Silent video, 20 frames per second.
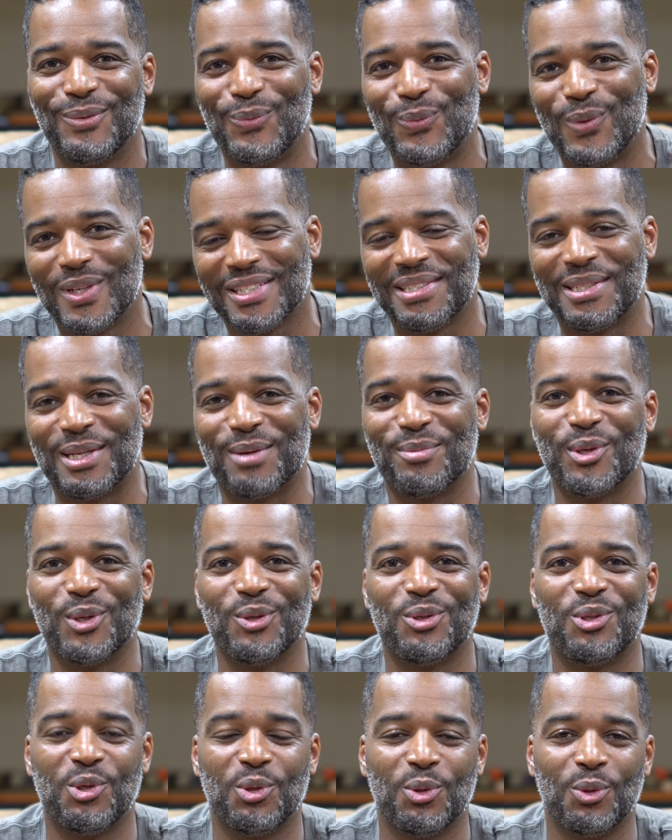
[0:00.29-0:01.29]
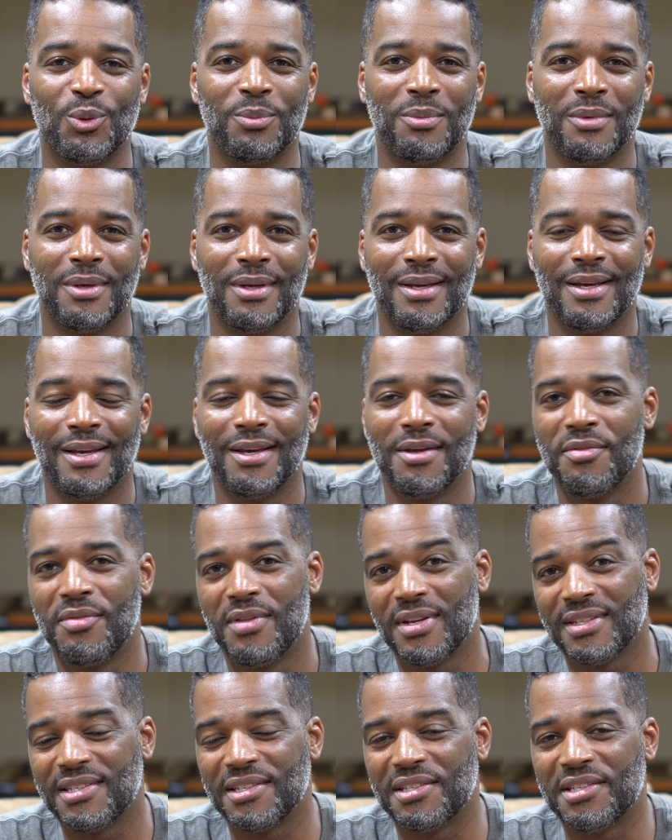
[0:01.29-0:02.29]
What's up, YouTube?
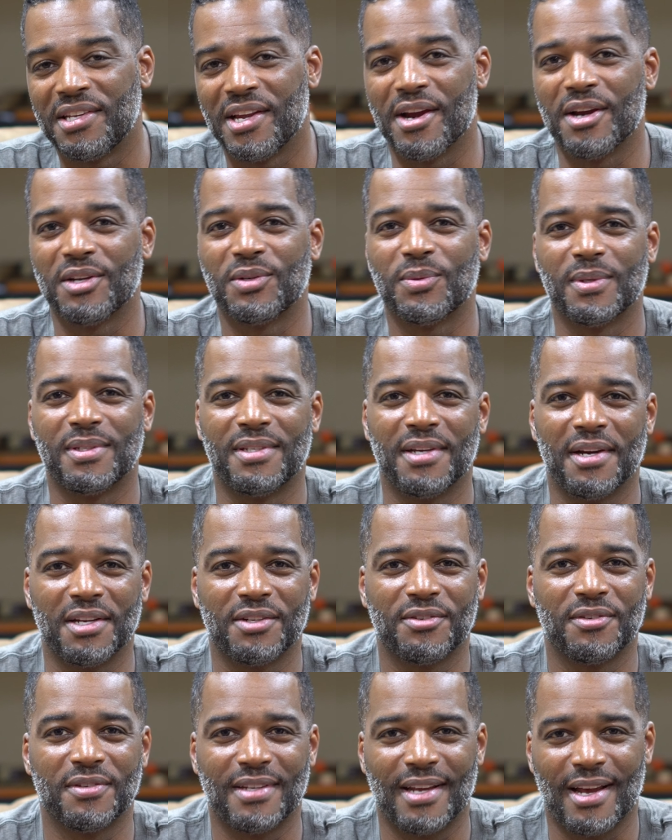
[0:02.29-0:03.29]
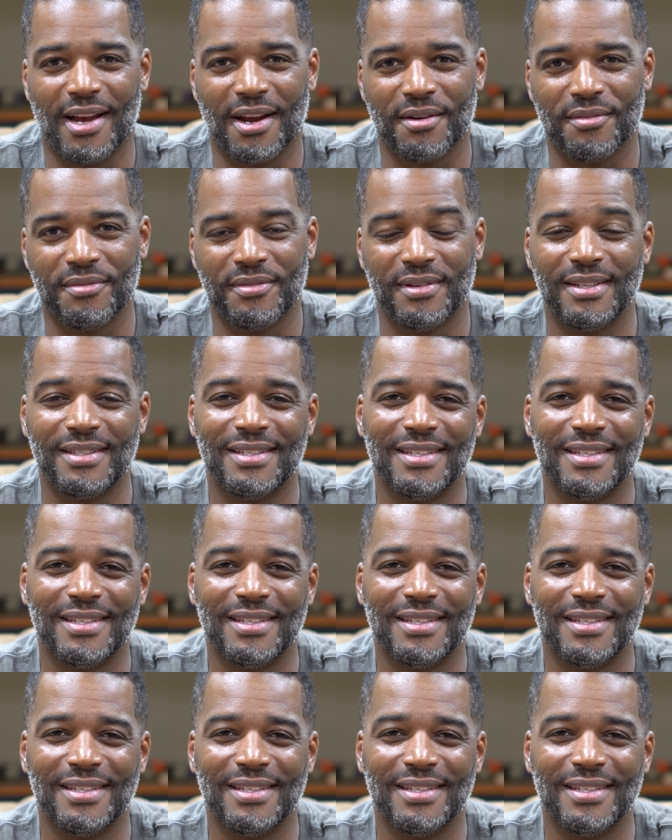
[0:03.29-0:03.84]
This is Terrence for Terrence Photography.